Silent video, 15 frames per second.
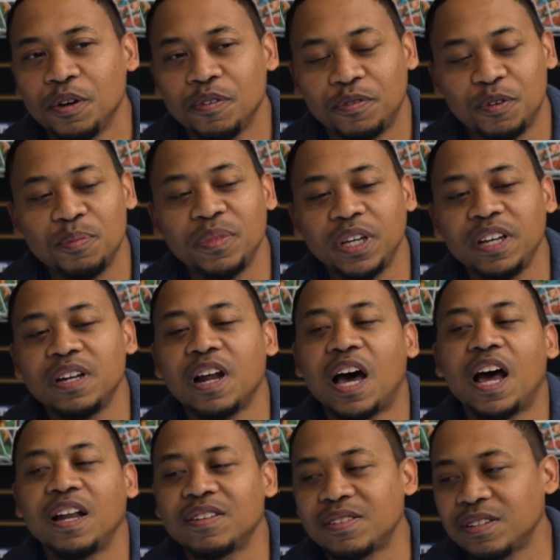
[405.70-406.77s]
For me,
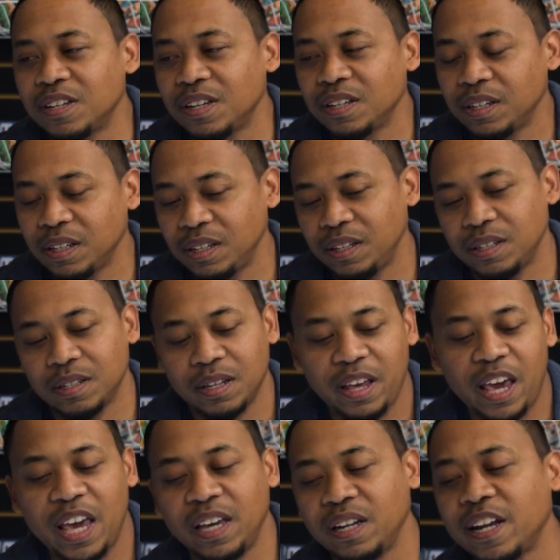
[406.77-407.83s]
not
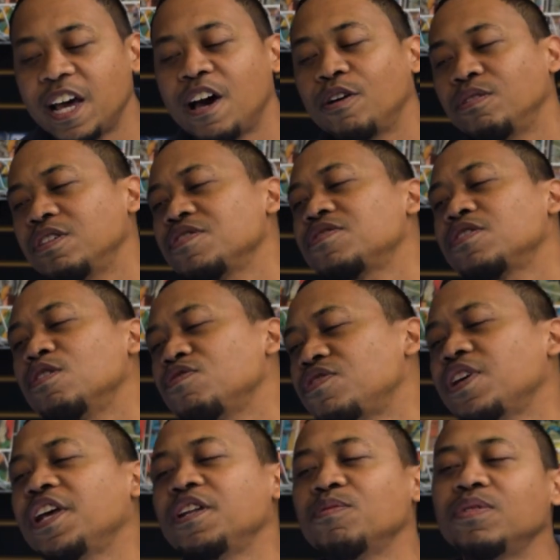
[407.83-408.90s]
hanging out or
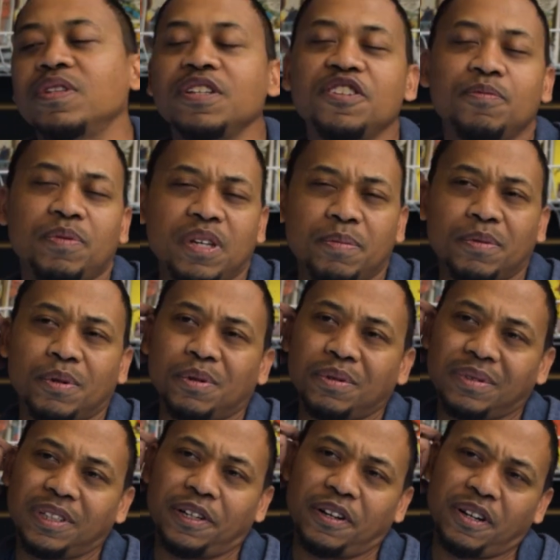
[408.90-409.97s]
associating with these people,
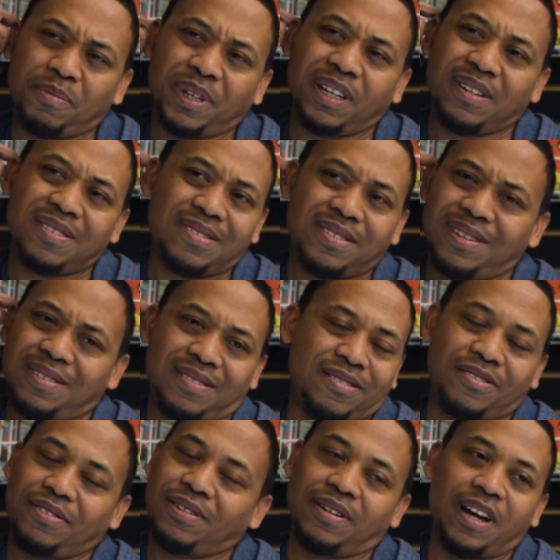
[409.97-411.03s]
you know what I mean, since,
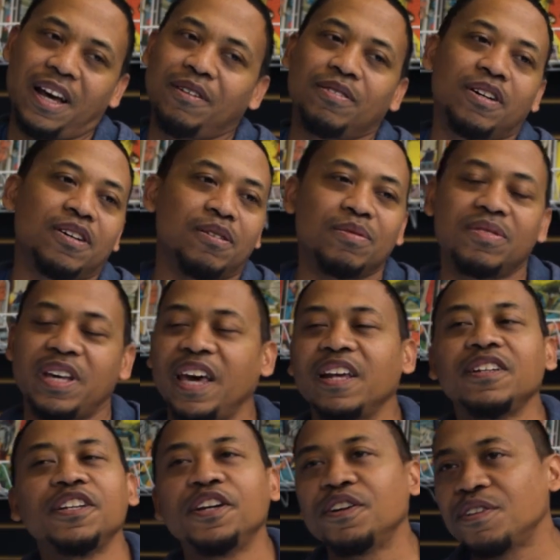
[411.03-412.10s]
I don't know,
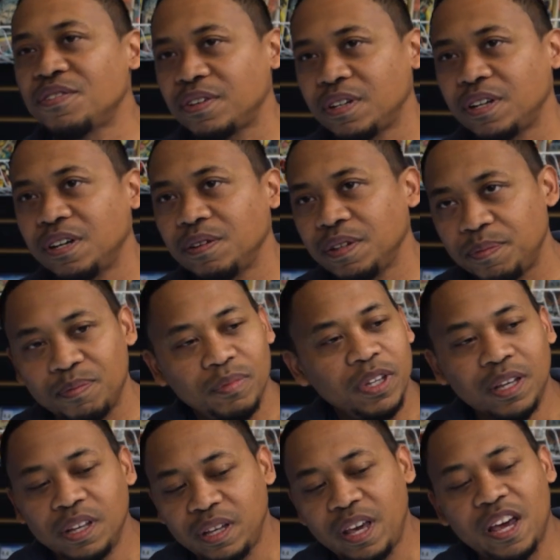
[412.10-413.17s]
10 years ago. And
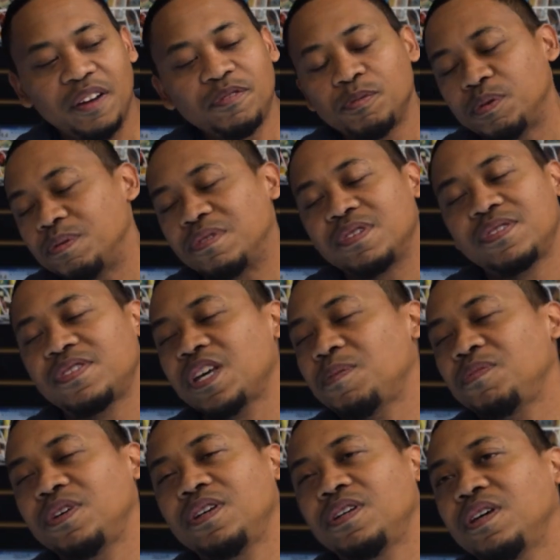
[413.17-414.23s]
yeah, everyone was
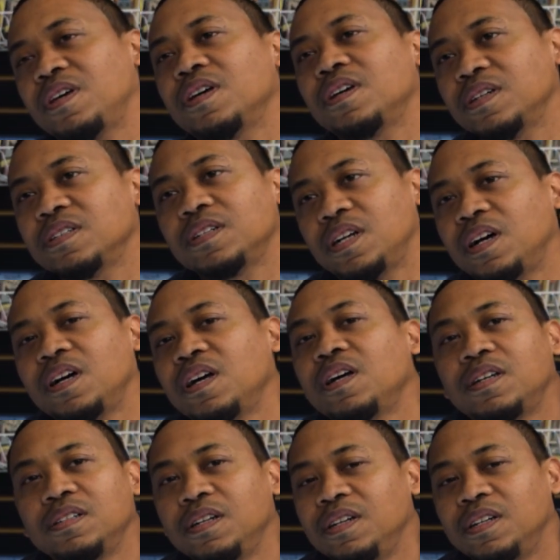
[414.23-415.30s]
accepting. Yeah, I,
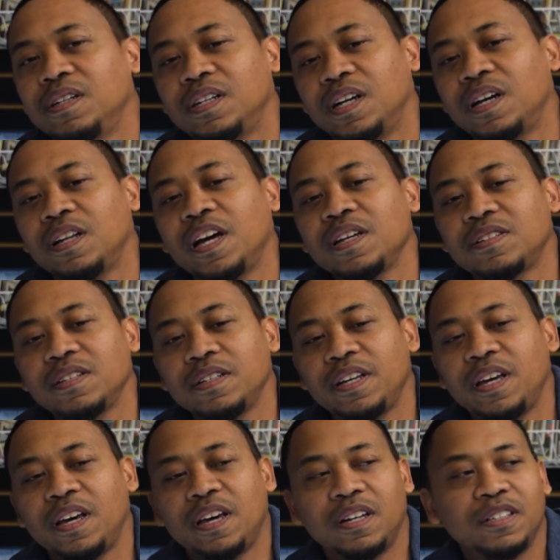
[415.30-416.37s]
I liked it.
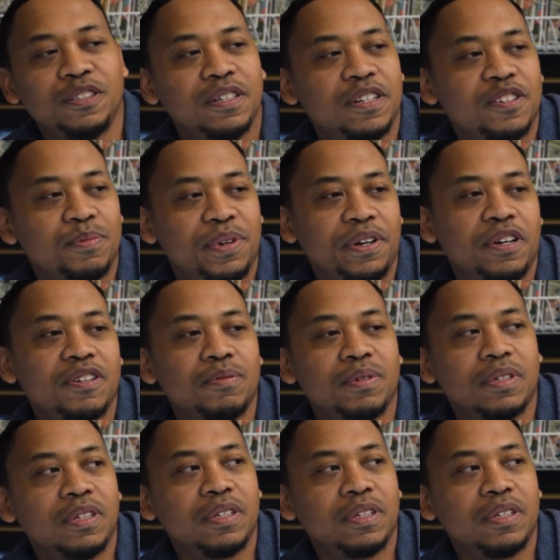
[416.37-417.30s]
Yeah, I had a good experience with